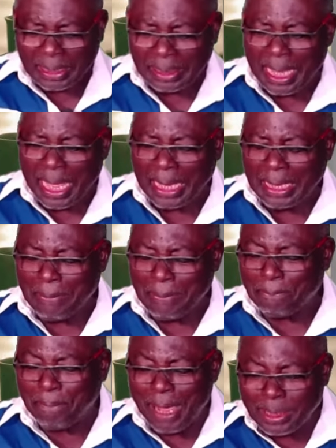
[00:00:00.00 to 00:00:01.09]
They are a
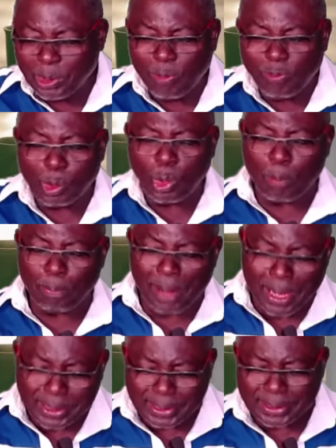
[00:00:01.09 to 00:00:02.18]
band of
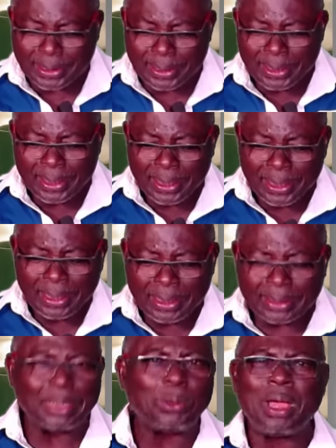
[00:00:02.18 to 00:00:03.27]
robbers.
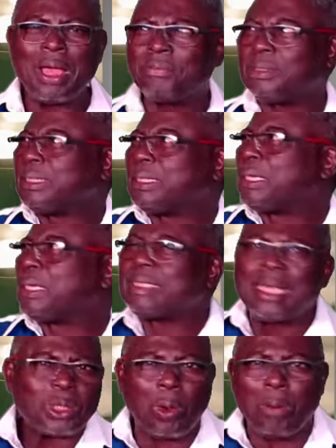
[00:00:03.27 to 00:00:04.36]
They don't have the
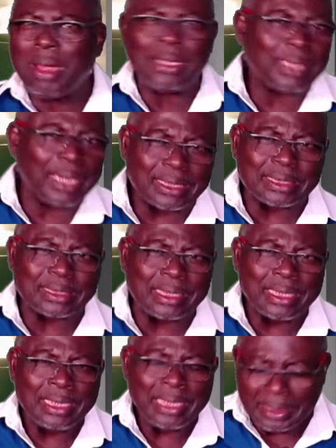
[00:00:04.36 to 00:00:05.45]
greatest commanders.
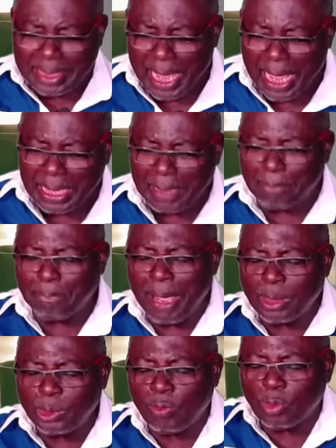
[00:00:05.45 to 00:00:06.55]
They are a
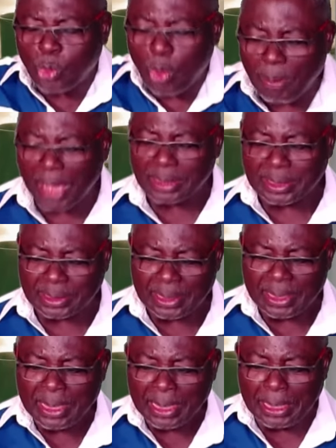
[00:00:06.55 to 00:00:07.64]
band of robbers,
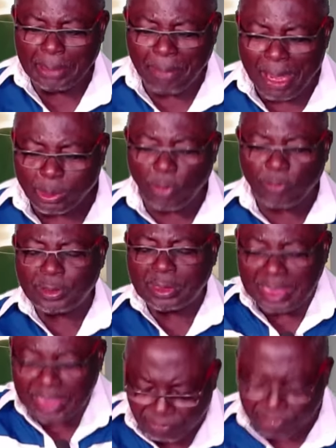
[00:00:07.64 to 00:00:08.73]
a band of
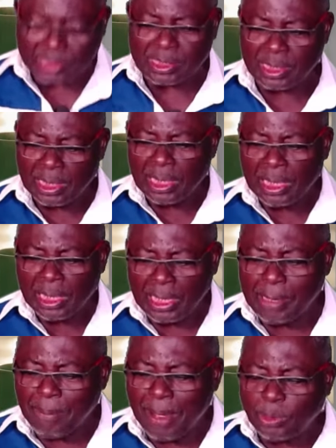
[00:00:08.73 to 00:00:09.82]
thieves,
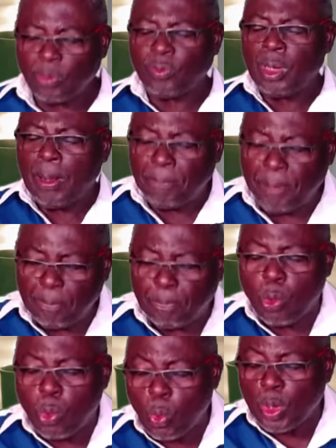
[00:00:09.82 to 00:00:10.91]
a band of people
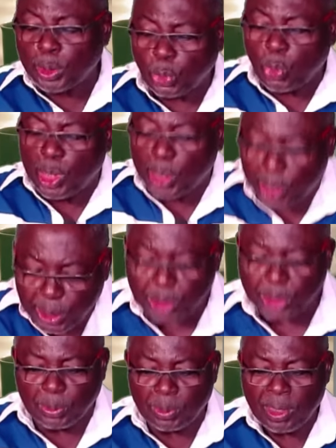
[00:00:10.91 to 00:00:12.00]
who want to hurt
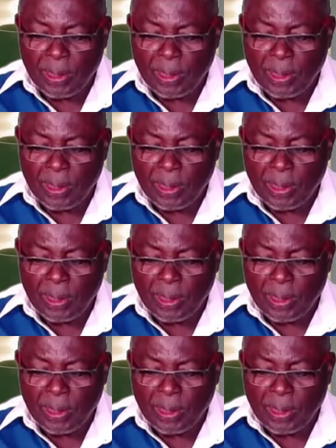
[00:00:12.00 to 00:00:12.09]
you.